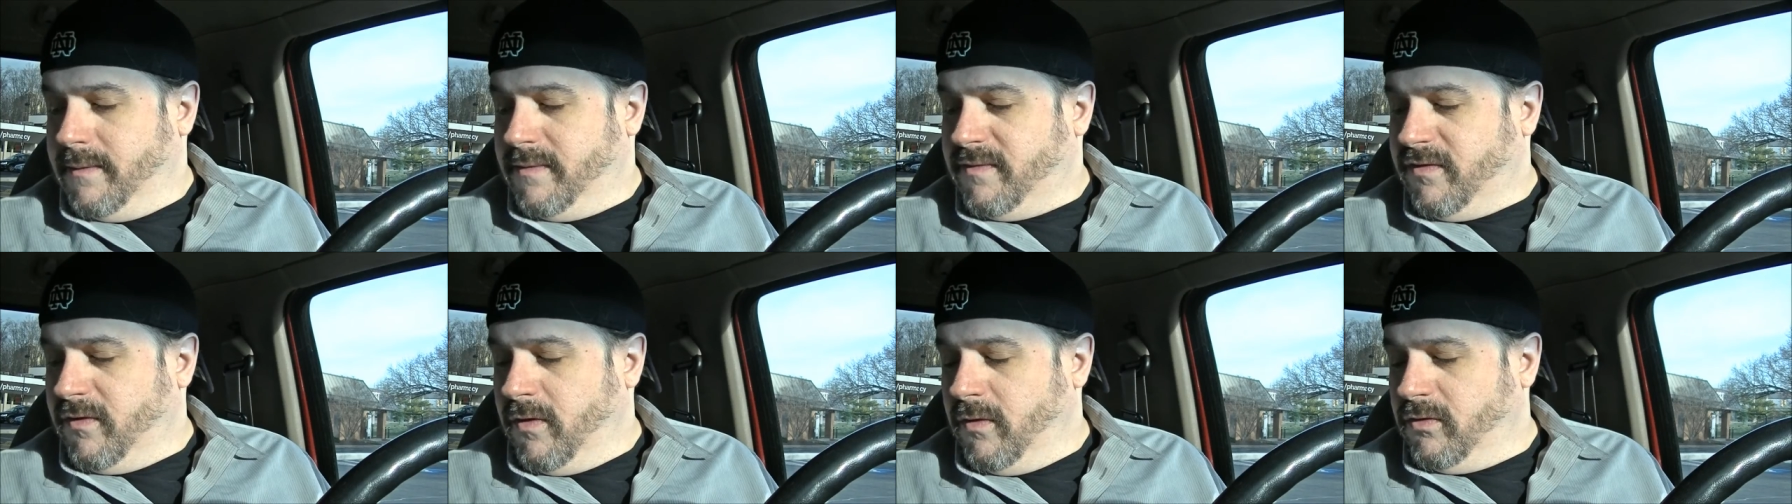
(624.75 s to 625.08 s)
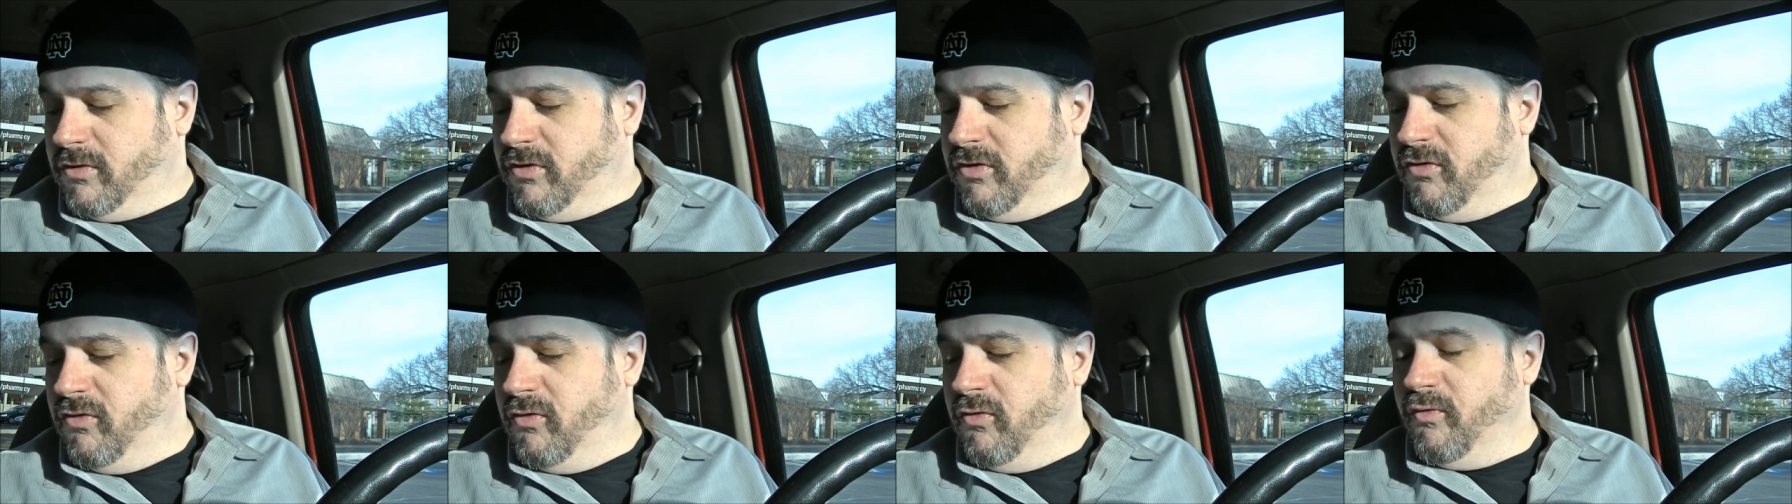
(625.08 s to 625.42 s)
so
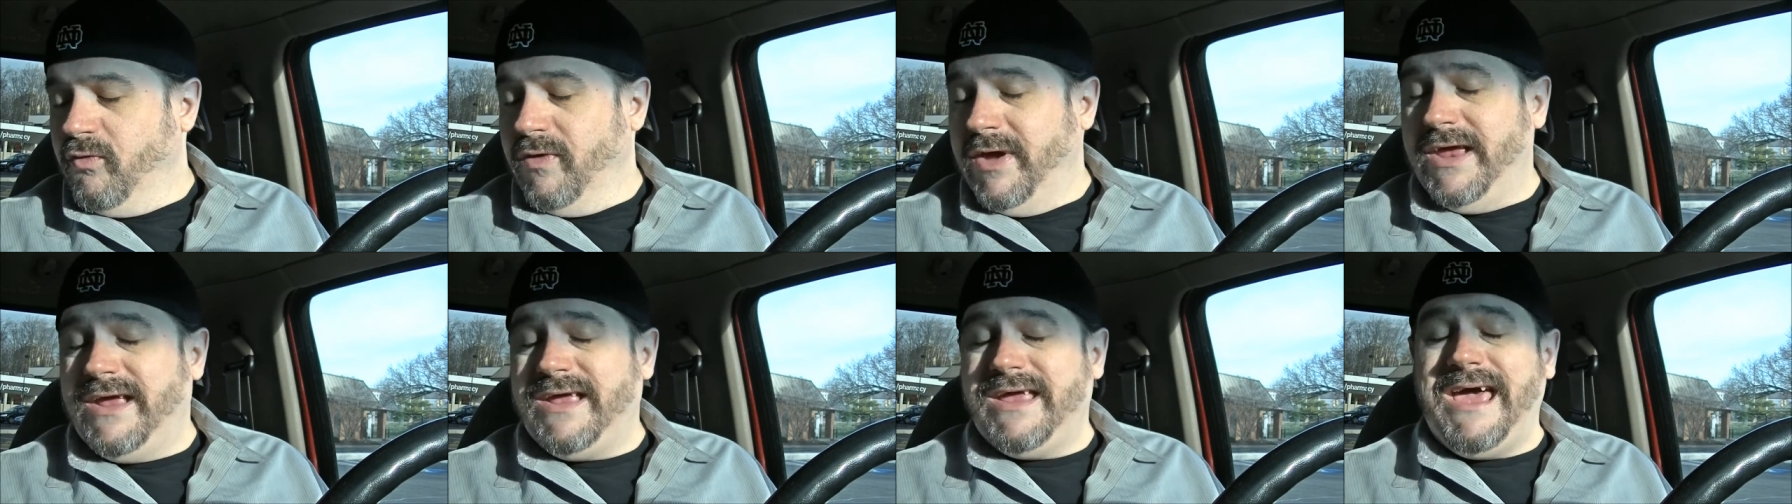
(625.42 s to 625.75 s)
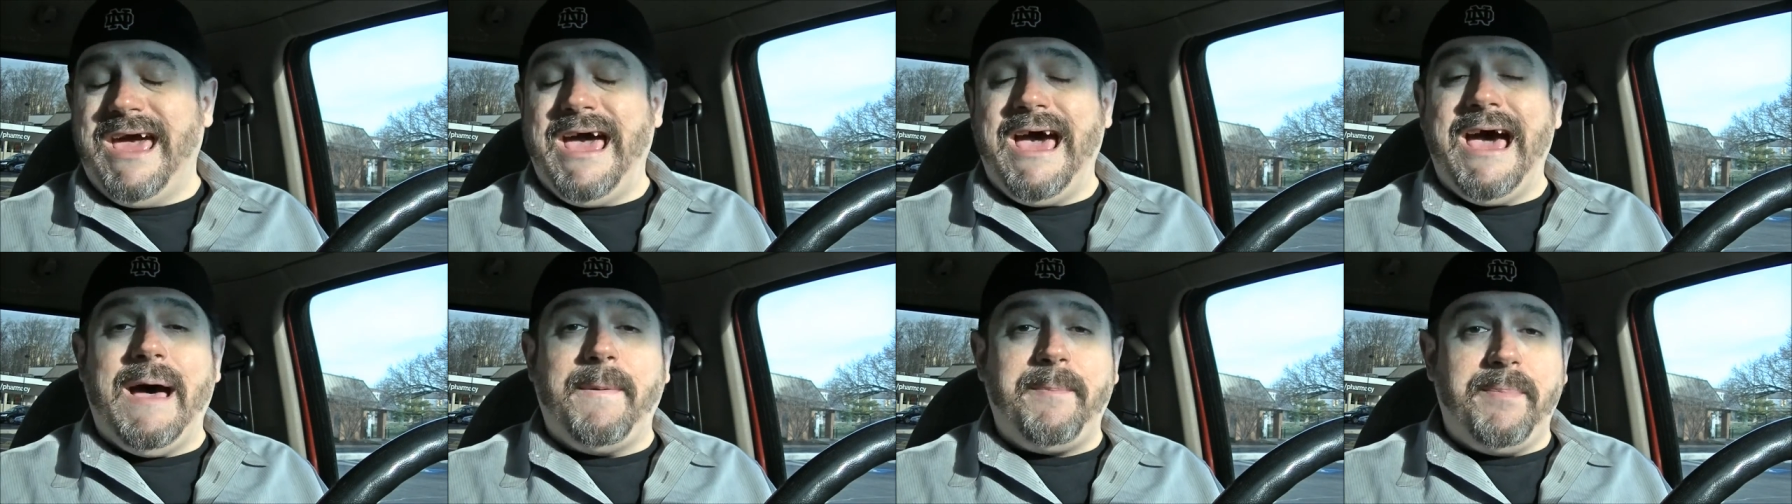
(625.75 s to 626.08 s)
to
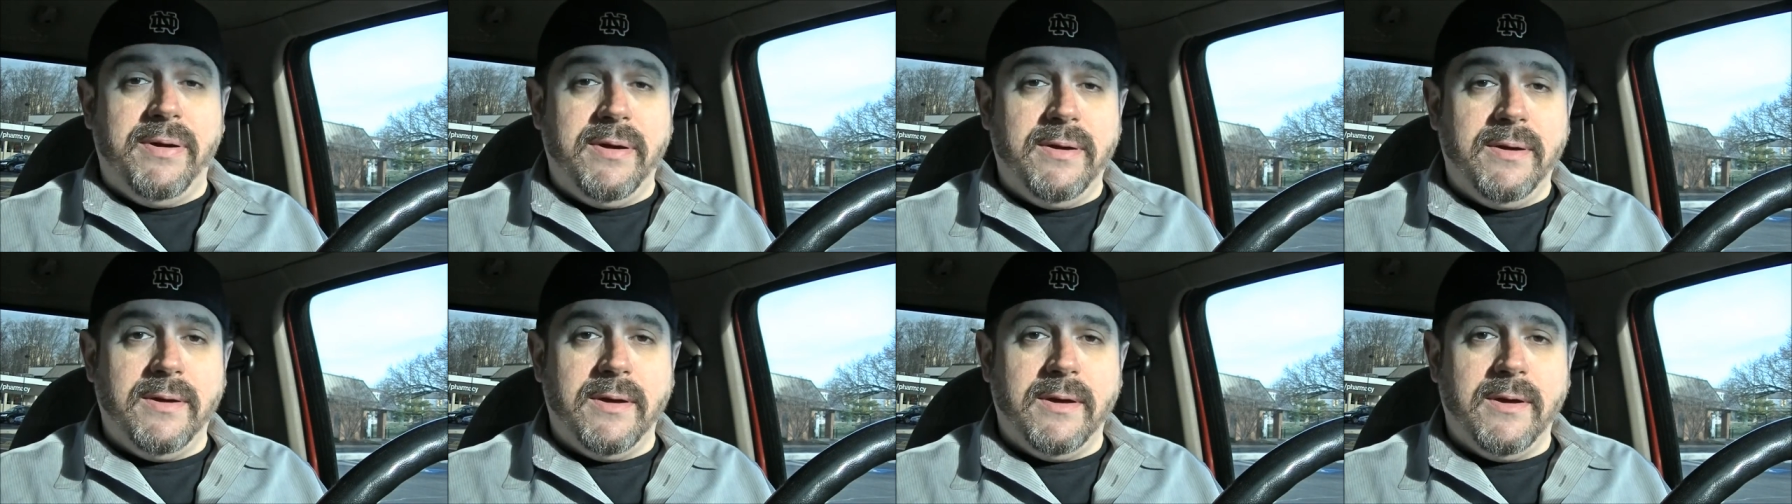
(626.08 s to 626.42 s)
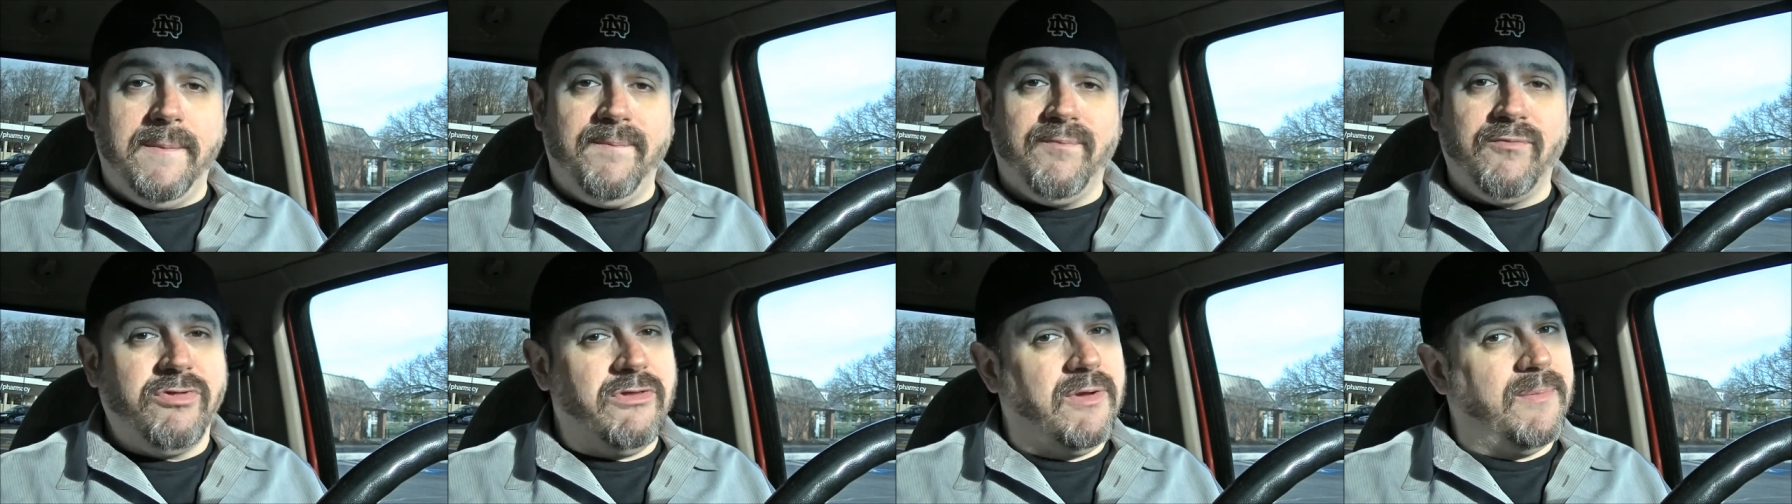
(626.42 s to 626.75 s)
recap,
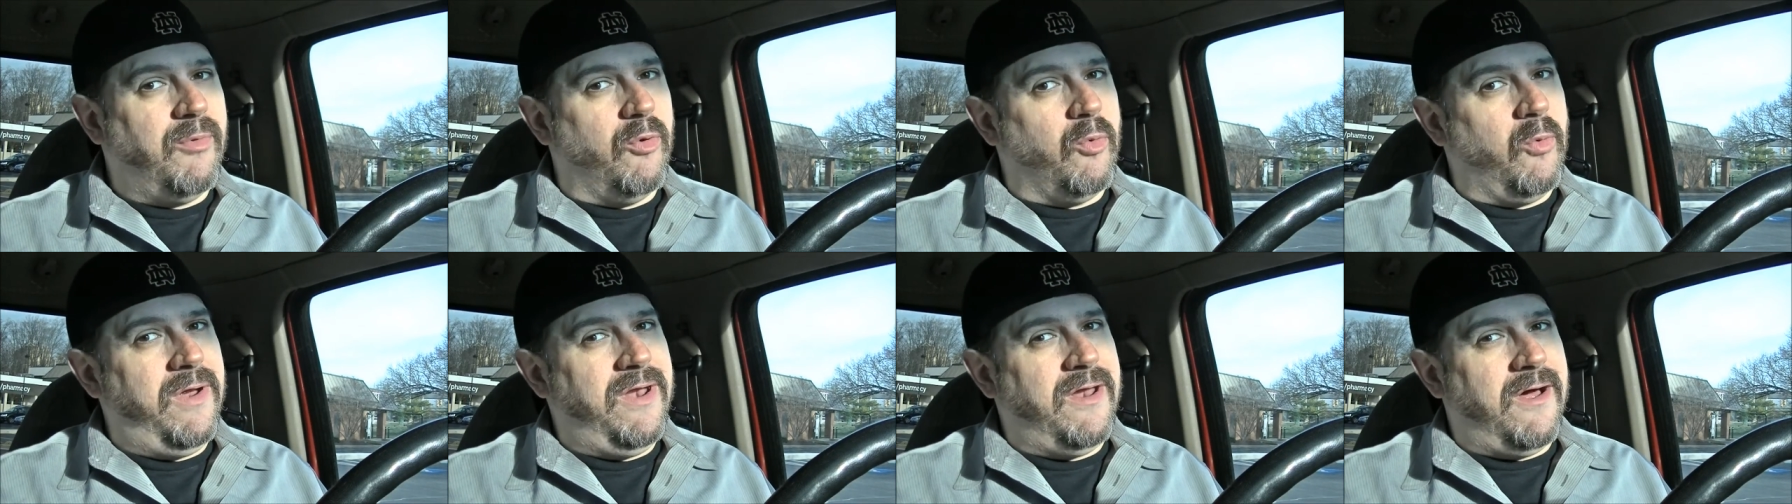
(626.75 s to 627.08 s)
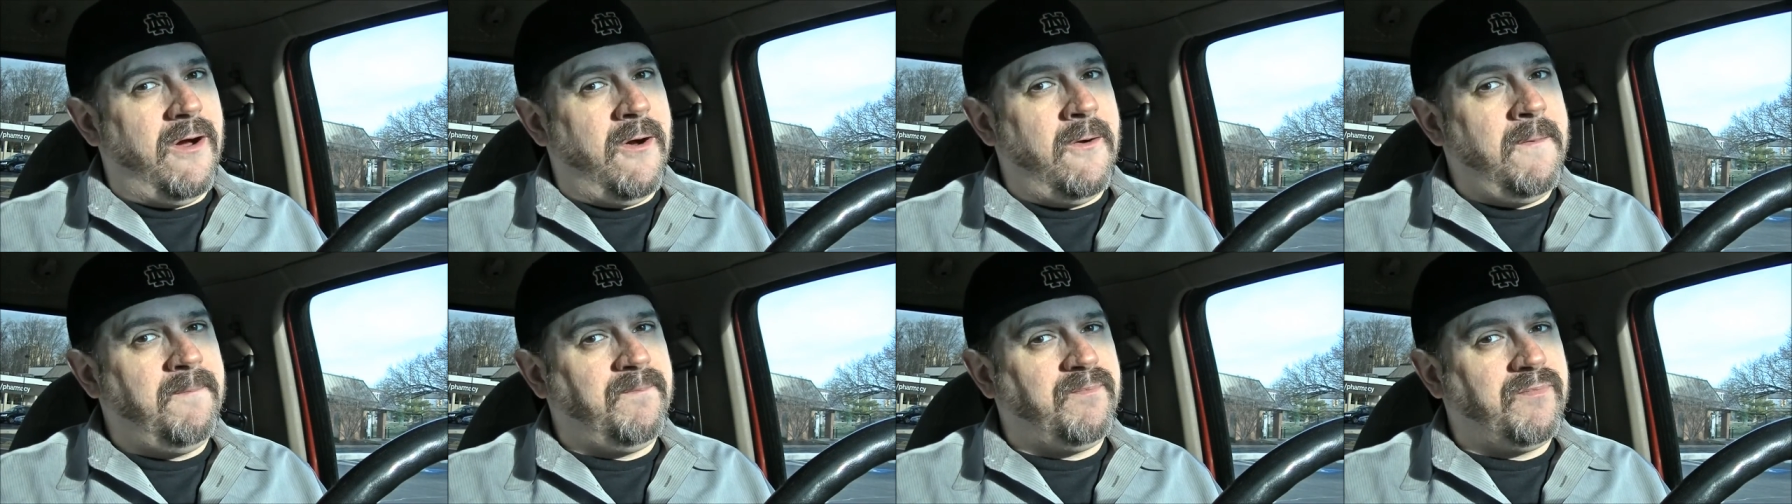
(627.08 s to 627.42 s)
the
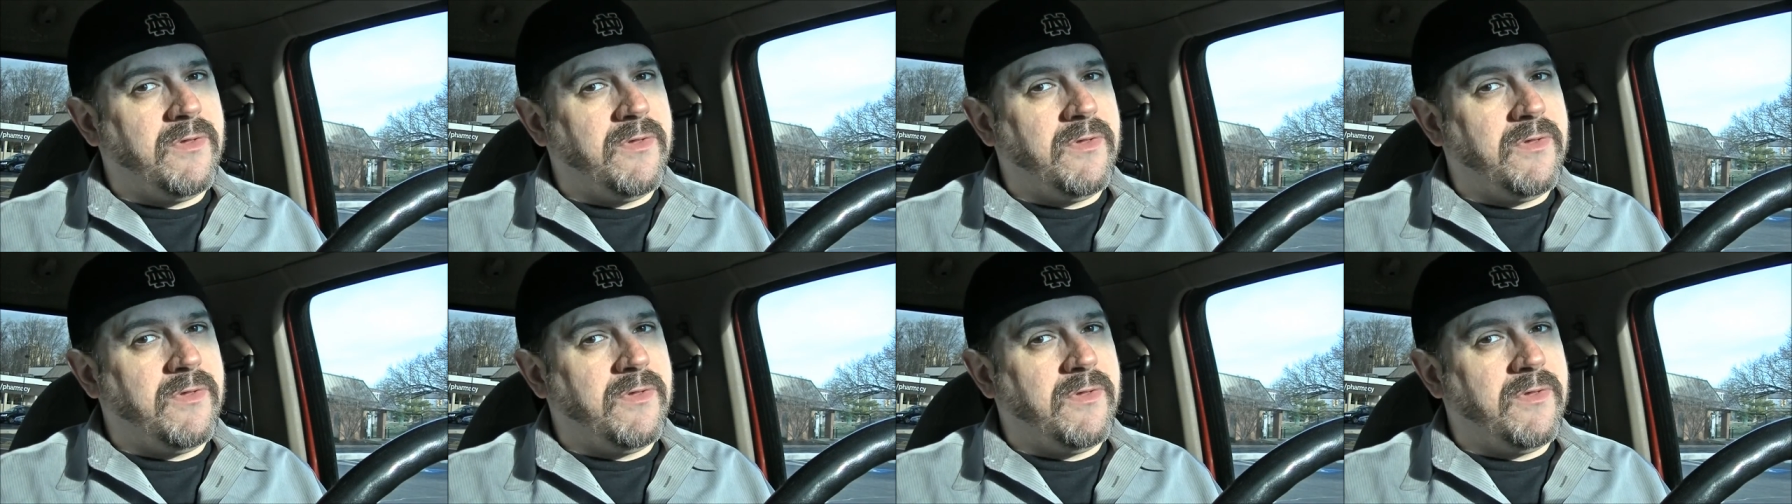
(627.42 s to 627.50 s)
burrito,